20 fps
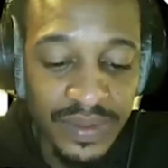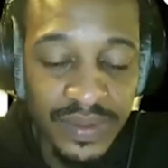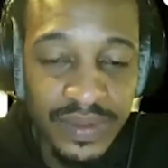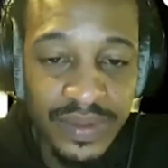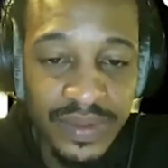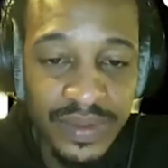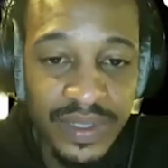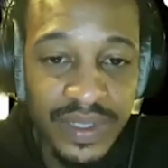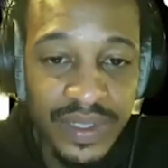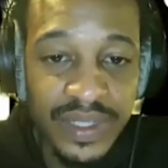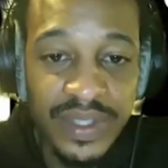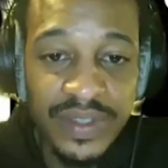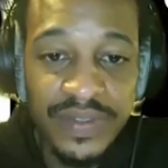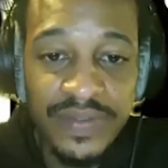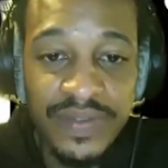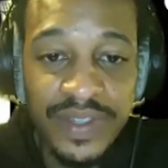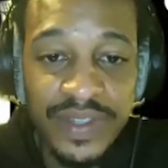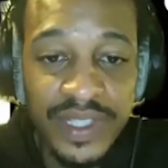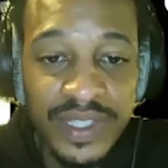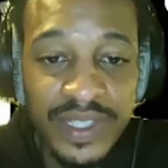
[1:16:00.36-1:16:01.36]
Because to
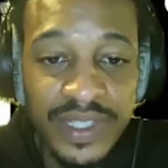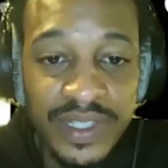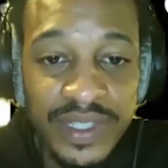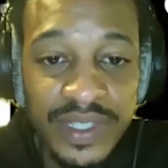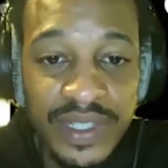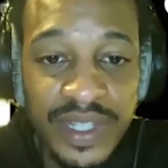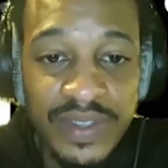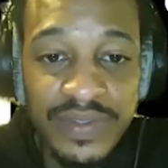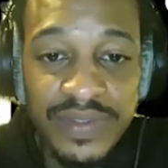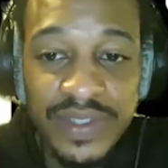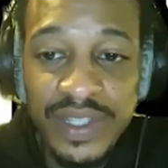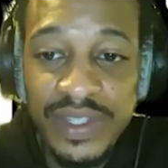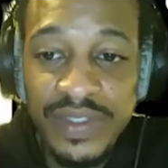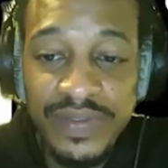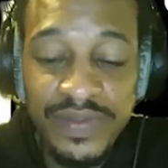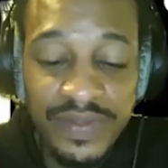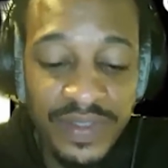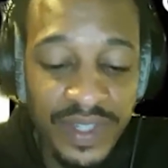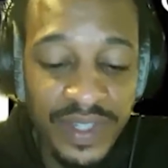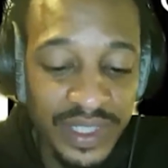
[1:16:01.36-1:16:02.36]
convince yourself, to
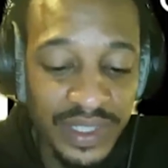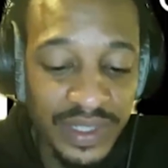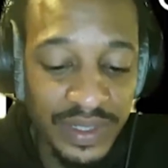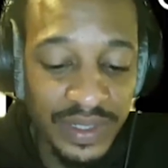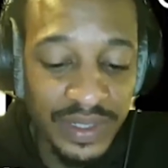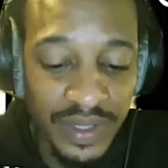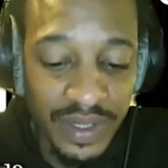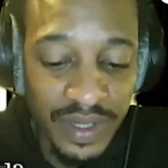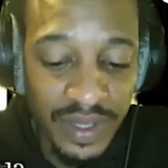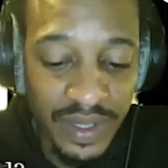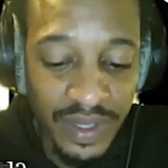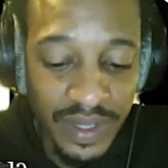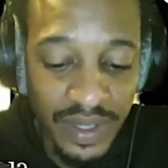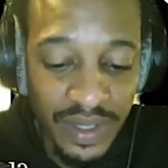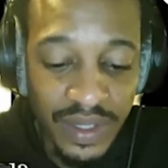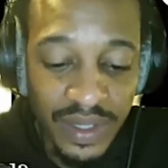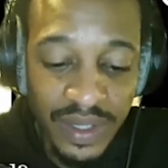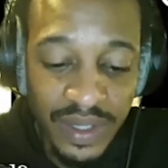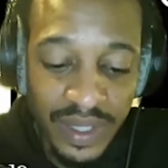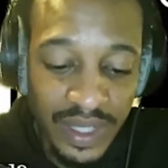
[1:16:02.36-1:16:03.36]
convince,
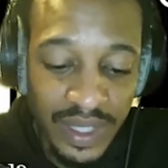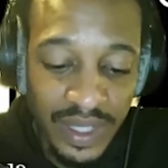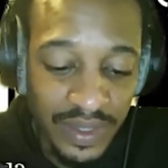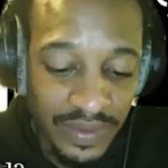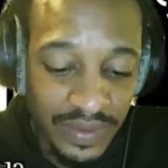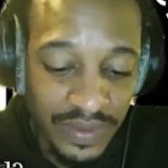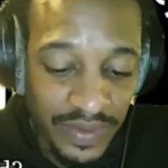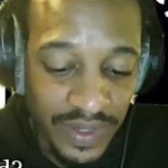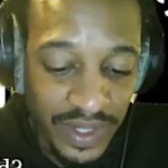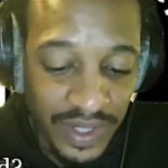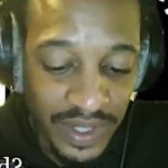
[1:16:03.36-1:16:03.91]
again, for the